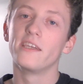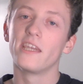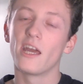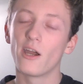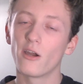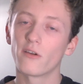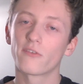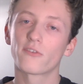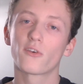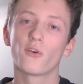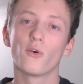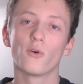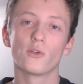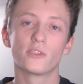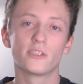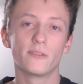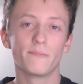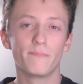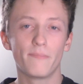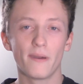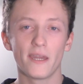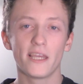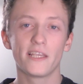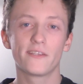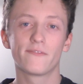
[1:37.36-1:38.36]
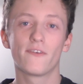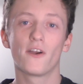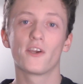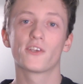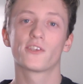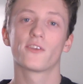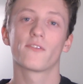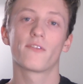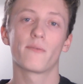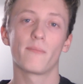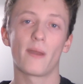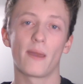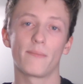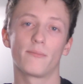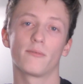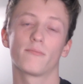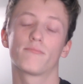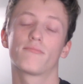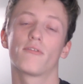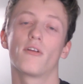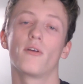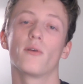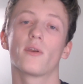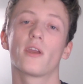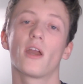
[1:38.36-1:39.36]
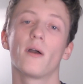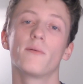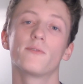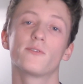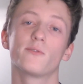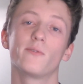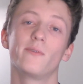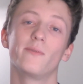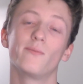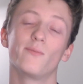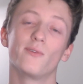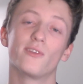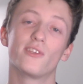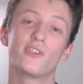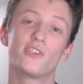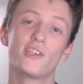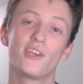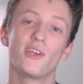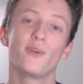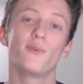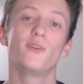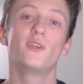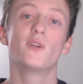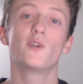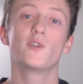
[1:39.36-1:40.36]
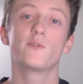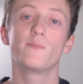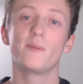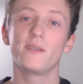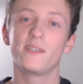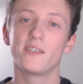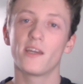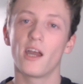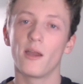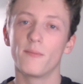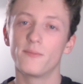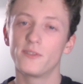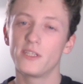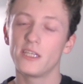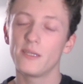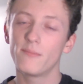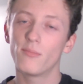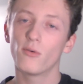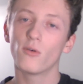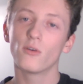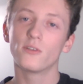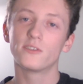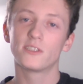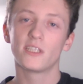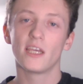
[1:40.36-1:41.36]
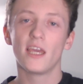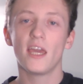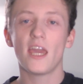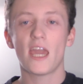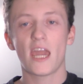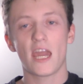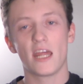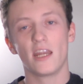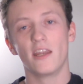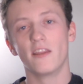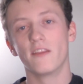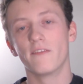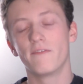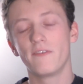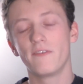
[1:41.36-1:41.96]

Now of course the base version of the MacBook Pro comes in with two U S B Type-C ports, and then the